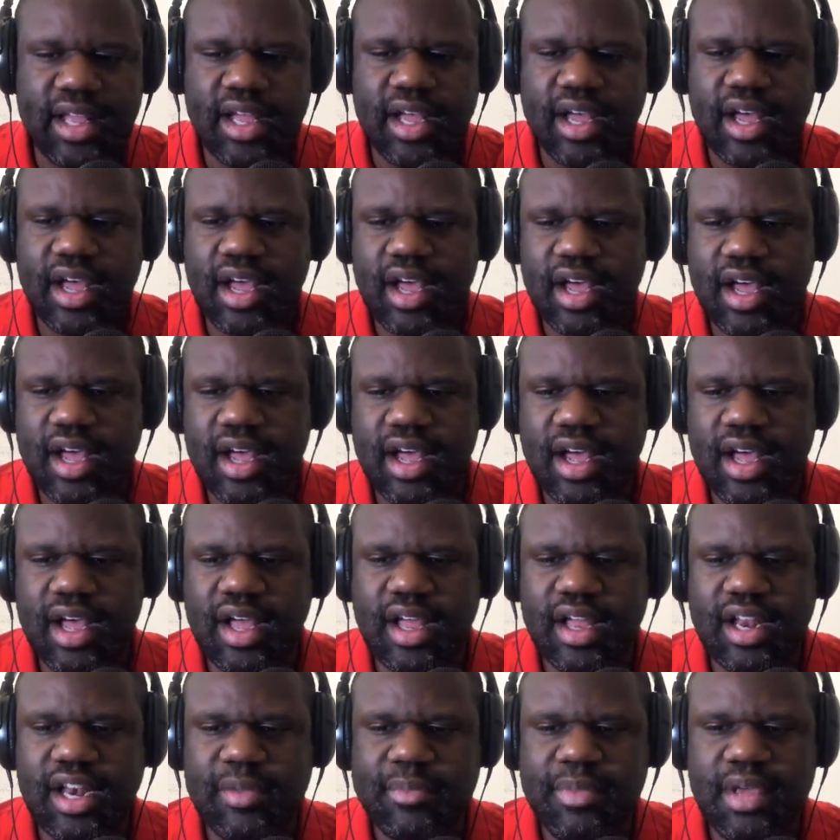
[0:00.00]
Uh
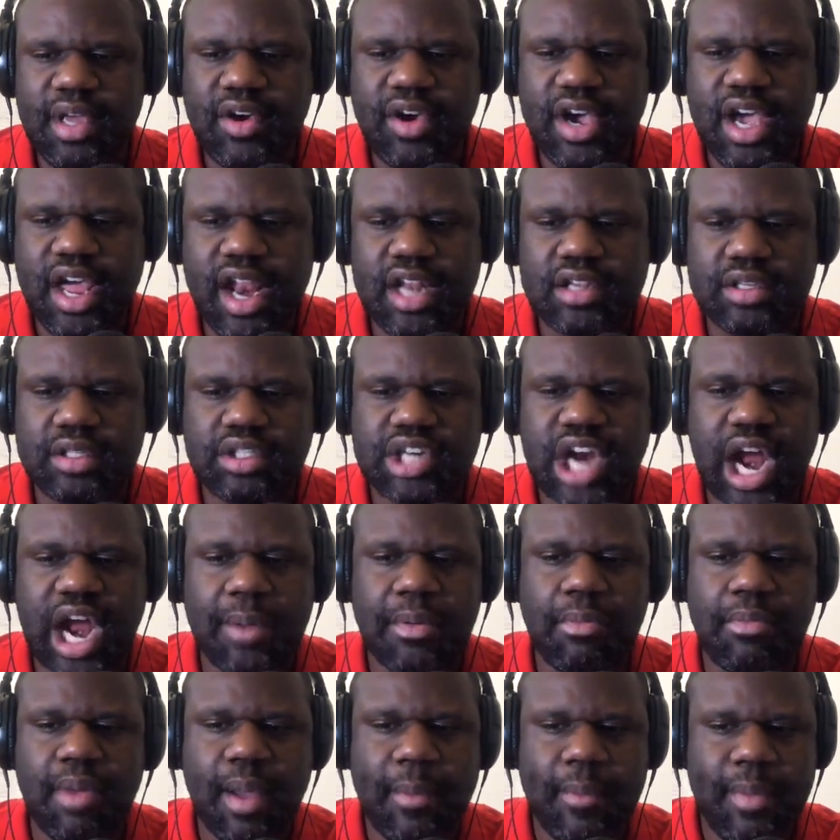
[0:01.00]
and let me go ahead and subscribe on
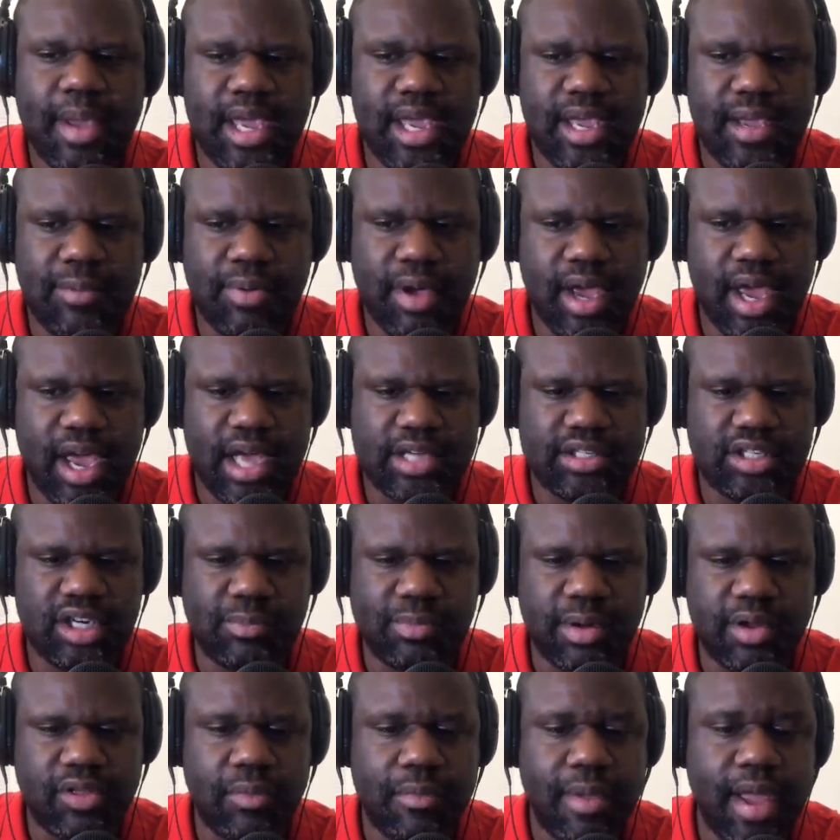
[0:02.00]
my main page to the
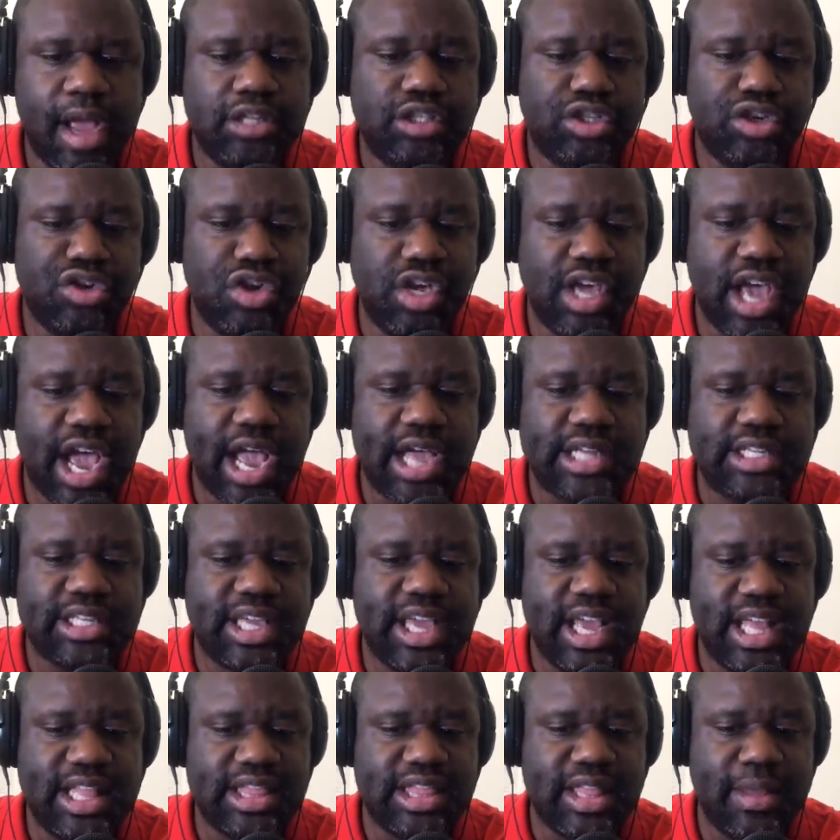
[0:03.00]
brother. Make sure you guys
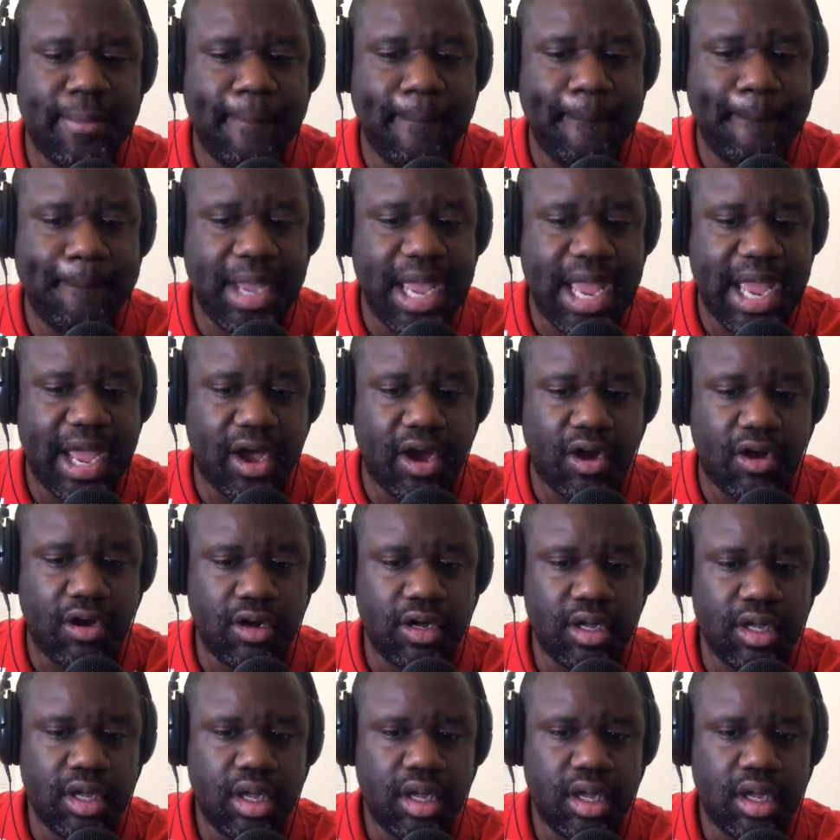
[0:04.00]
hit the bell.